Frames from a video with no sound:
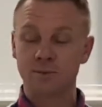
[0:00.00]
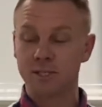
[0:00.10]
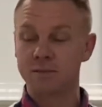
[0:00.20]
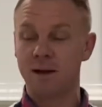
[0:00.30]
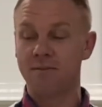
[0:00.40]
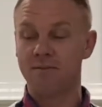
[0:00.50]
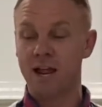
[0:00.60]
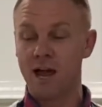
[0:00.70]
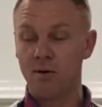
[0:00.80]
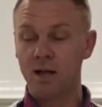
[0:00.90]
which is my
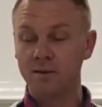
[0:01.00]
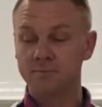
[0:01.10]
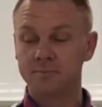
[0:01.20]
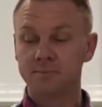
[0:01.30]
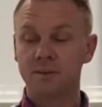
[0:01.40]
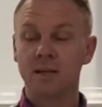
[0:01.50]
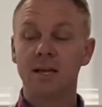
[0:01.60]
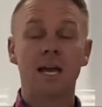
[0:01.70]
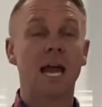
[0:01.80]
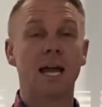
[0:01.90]
flour
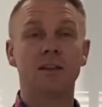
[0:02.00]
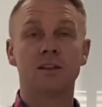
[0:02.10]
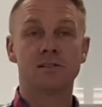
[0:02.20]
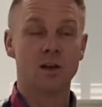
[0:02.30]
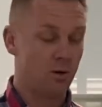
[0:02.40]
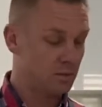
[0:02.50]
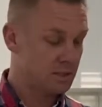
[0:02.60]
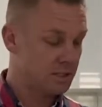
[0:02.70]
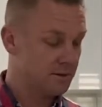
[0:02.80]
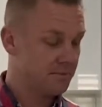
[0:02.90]
and the salt.